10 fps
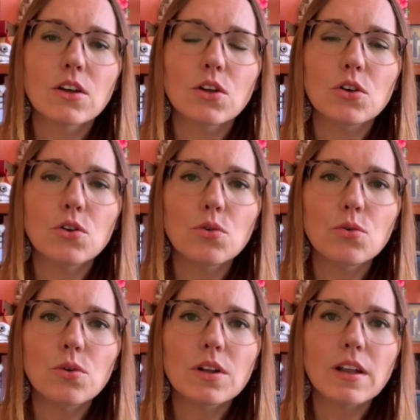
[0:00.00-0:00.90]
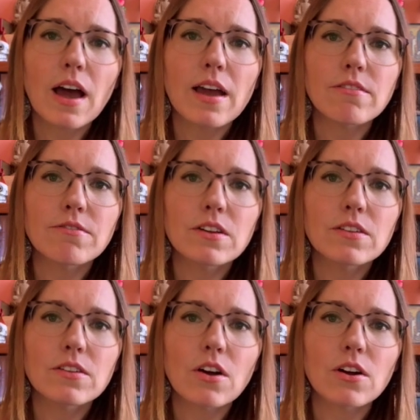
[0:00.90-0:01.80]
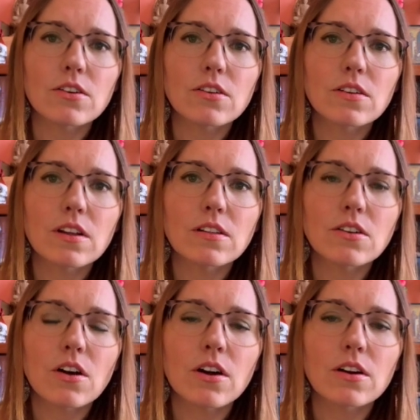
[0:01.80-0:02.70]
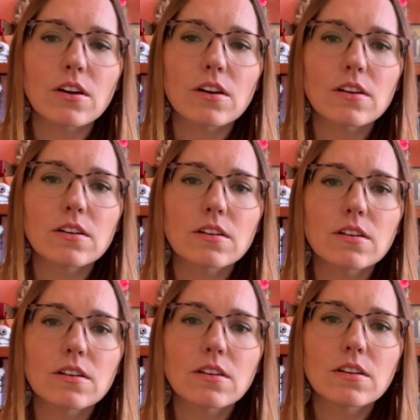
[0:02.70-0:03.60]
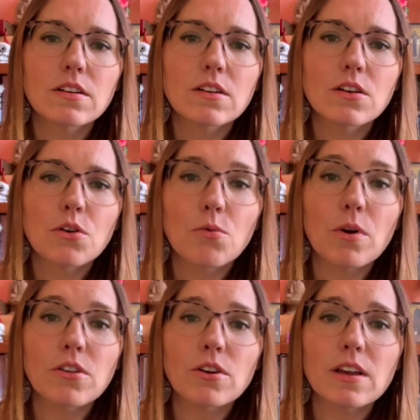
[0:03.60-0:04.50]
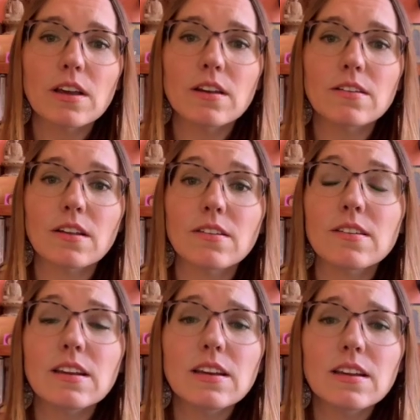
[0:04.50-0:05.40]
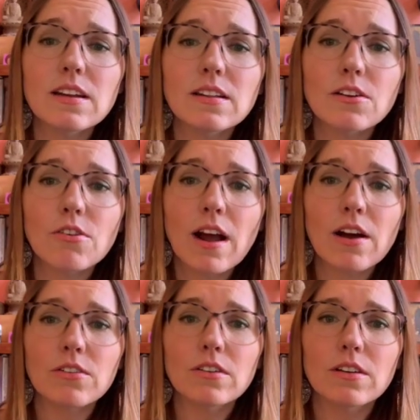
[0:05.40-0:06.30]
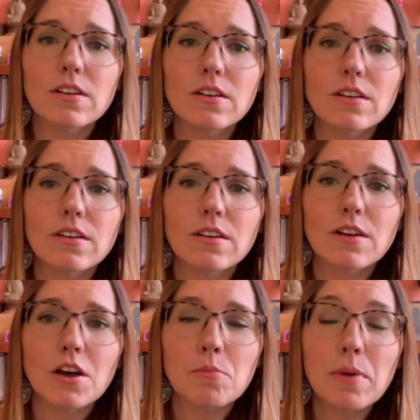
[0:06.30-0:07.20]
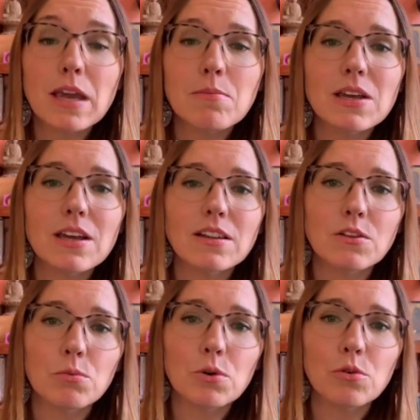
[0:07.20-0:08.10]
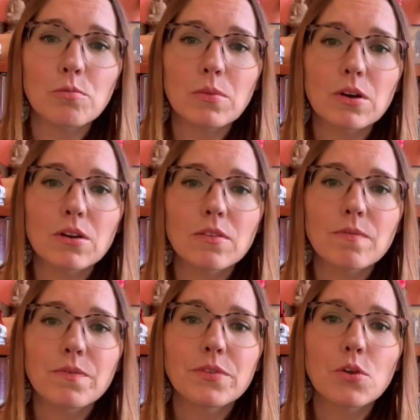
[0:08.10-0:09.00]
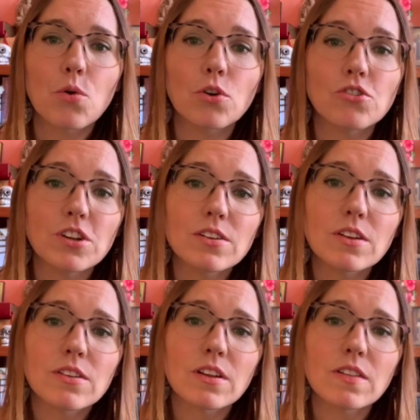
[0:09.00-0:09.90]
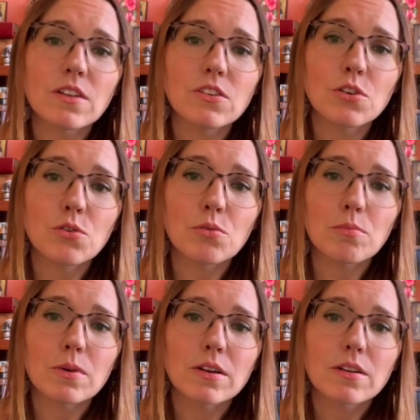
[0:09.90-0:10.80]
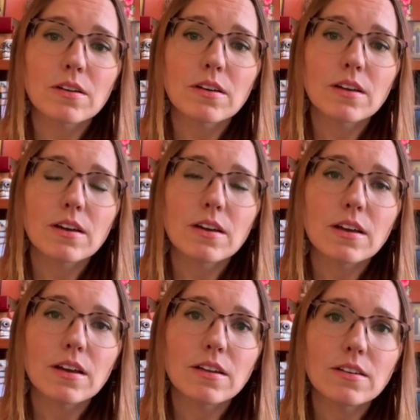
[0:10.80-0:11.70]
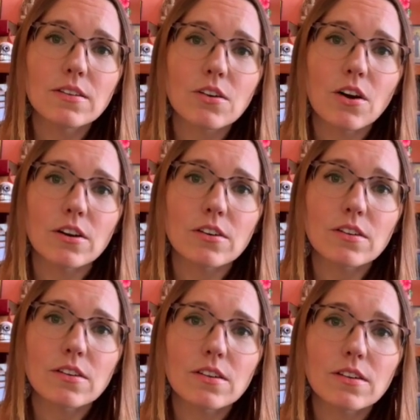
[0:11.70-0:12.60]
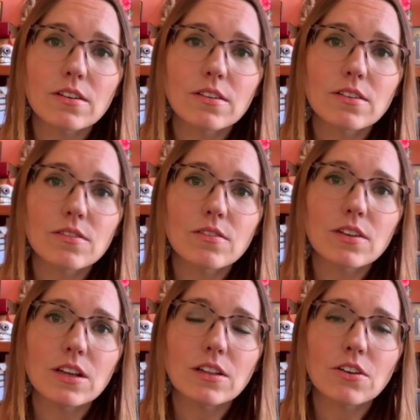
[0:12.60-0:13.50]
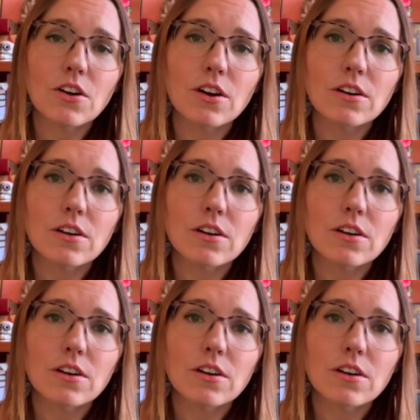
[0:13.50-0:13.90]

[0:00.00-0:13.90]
New life starts in the dark. Whether it is a seed in the ground, a baby in the womb, or Jesus in the tomb, it starts in the dark.